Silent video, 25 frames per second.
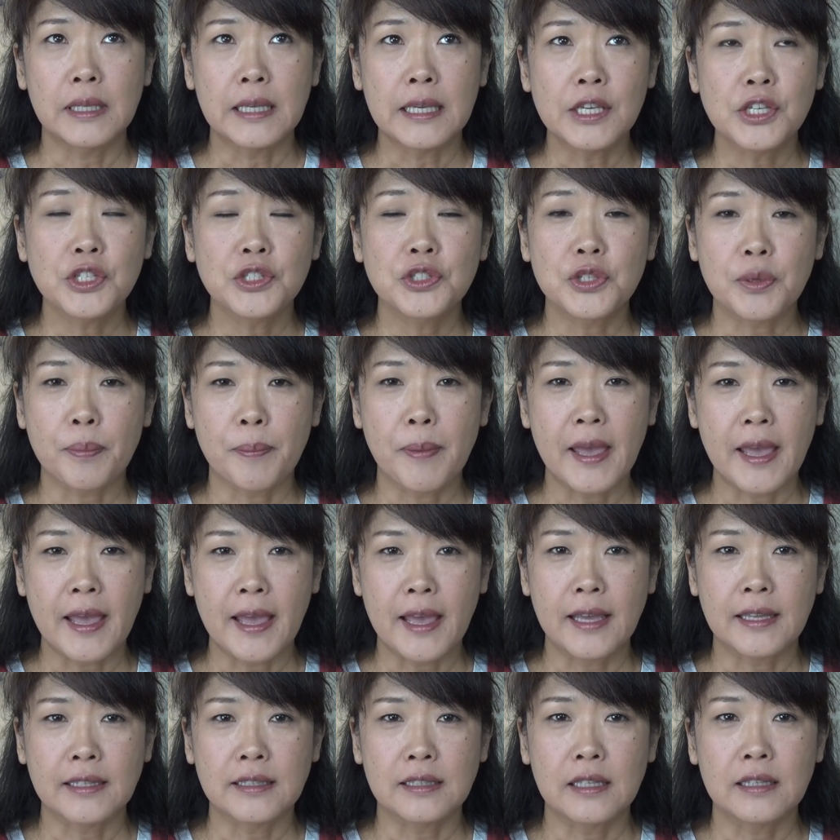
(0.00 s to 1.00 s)
in
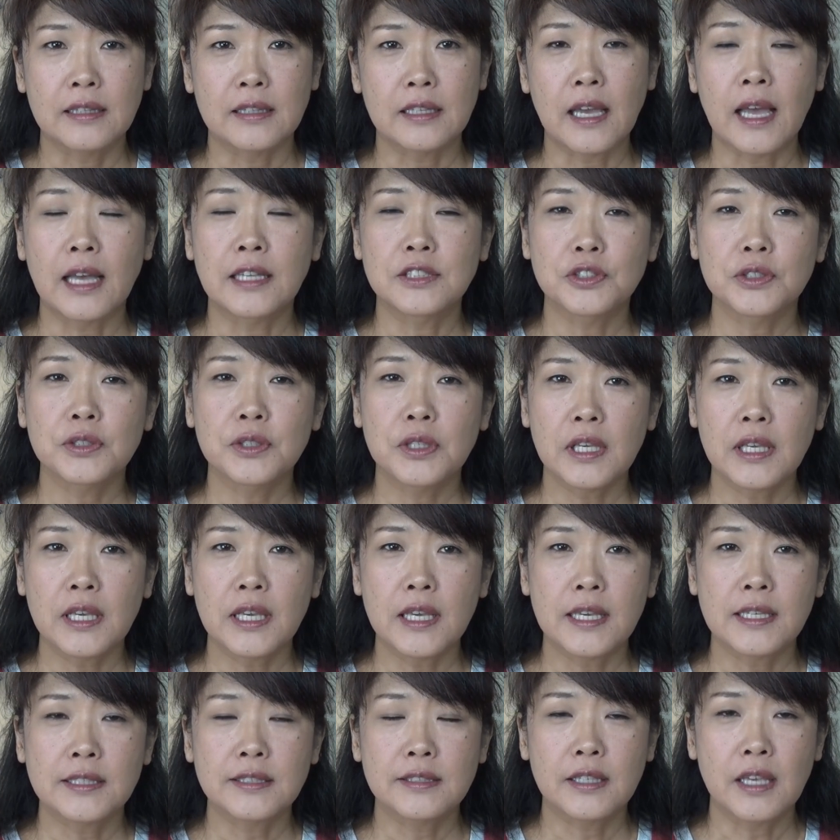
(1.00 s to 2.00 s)
Japan, the
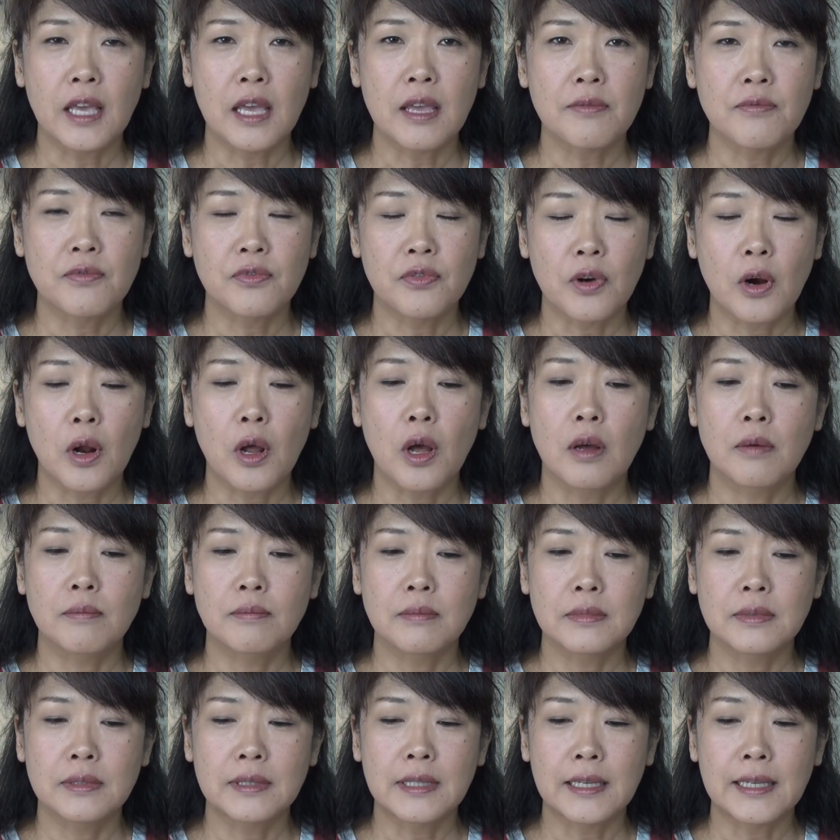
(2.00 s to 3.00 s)
Azuki came
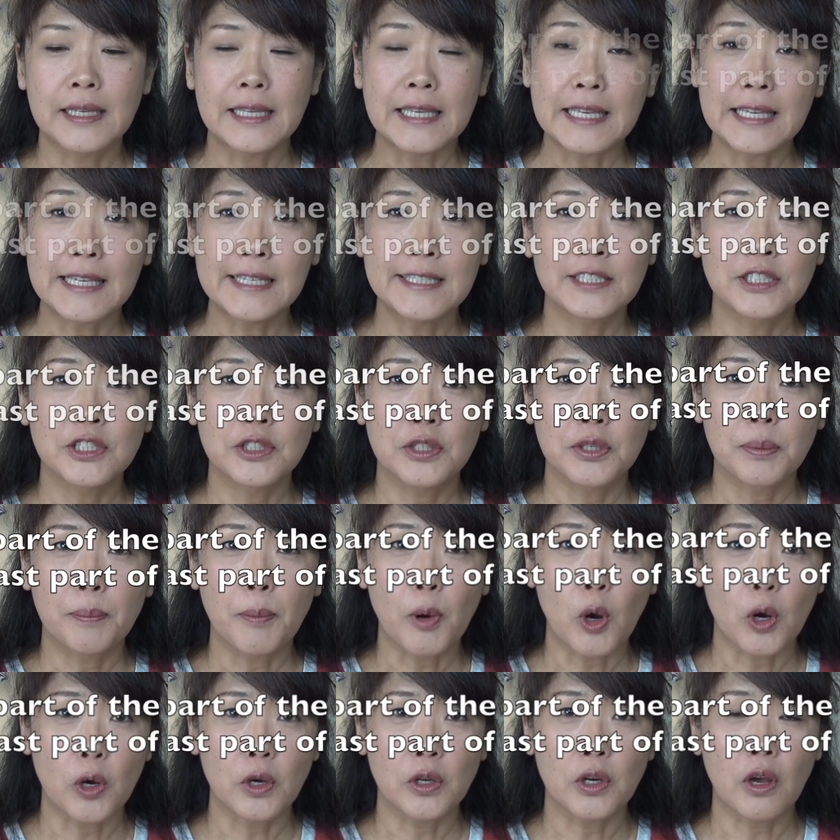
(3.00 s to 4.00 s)
from the east
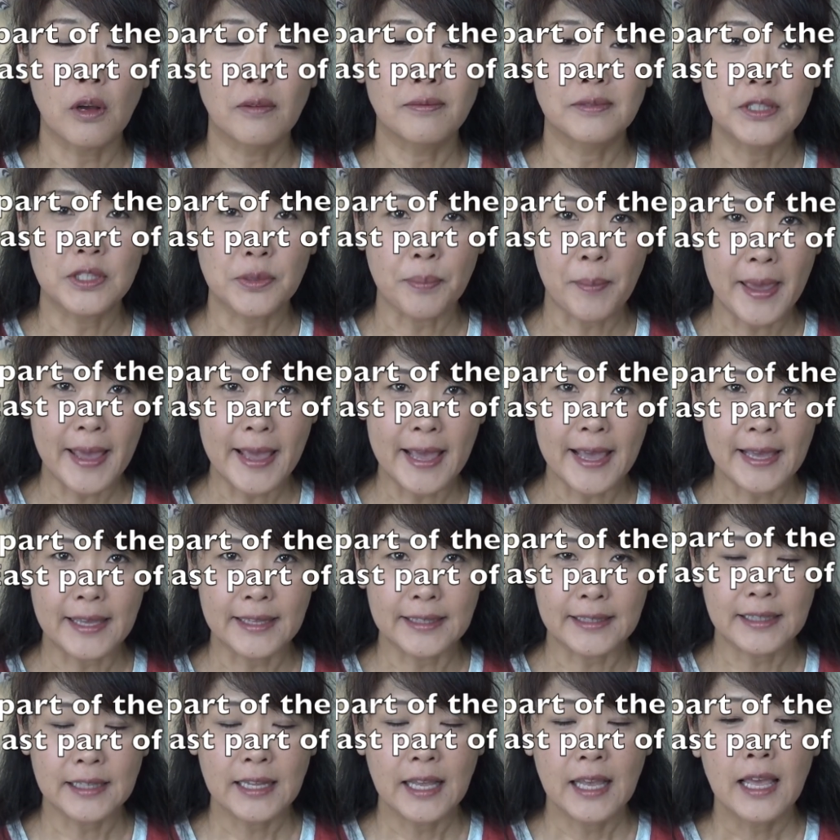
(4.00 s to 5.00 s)
part of
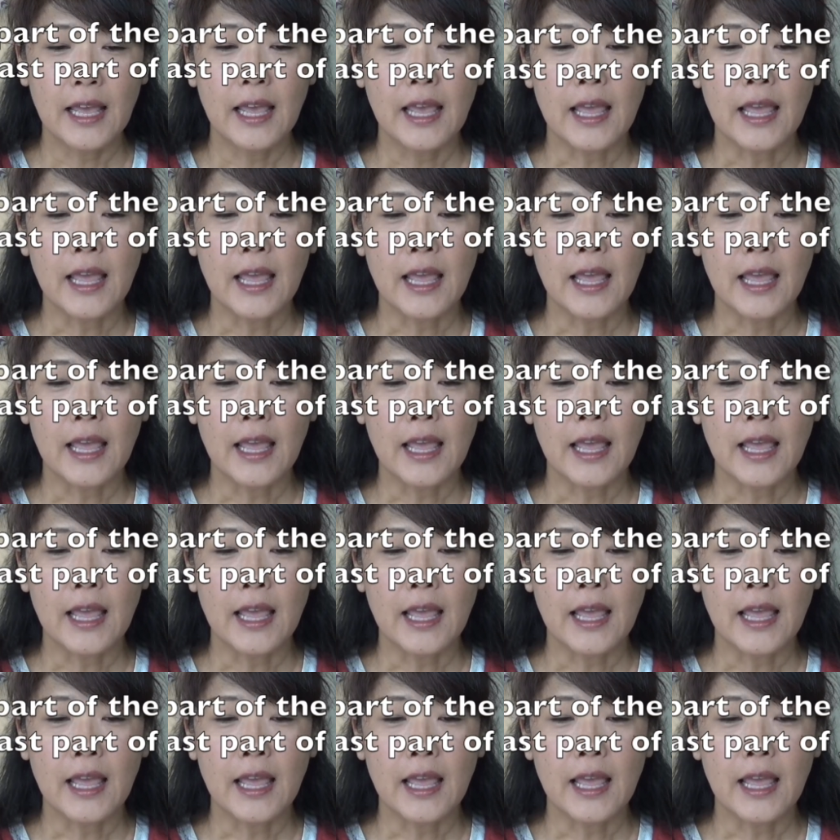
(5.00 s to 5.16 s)
Japan,